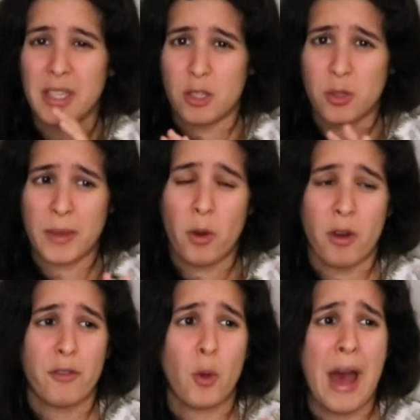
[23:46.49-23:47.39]

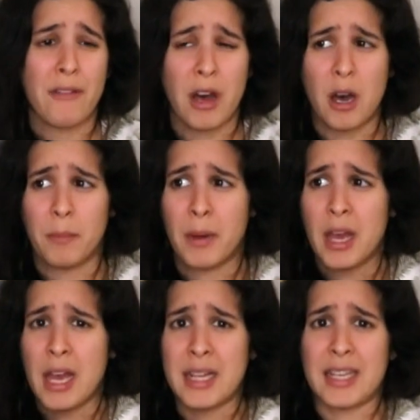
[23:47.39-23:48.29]
or if you have
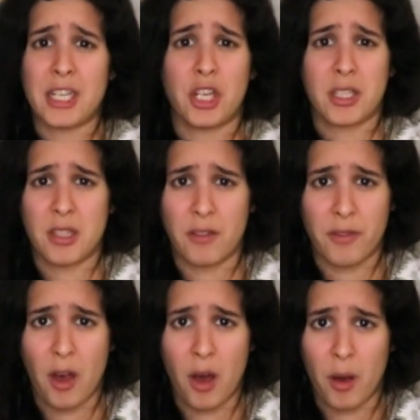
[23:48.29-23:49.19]

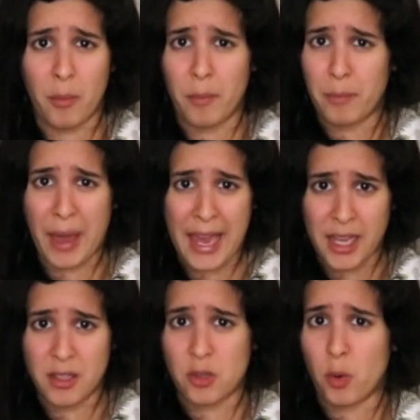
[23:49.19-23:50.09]
digestive
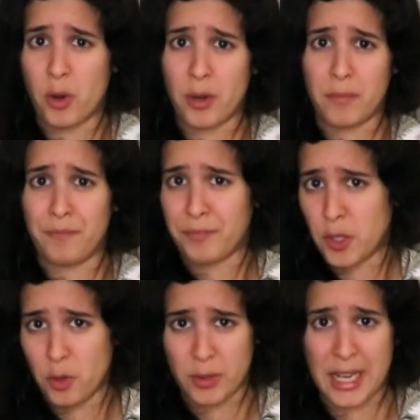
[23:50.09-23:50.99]
pains or
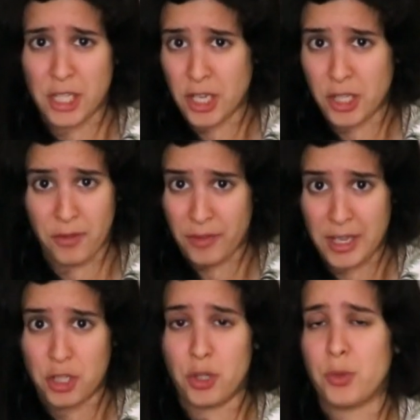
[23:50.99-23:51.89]
digestive
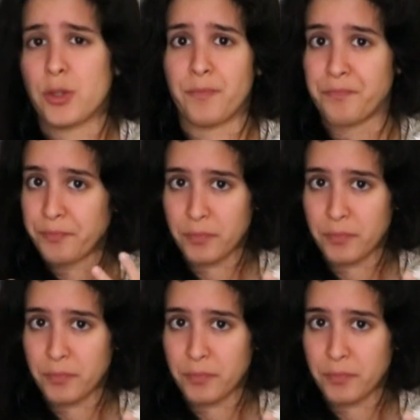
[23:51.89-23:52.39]
issues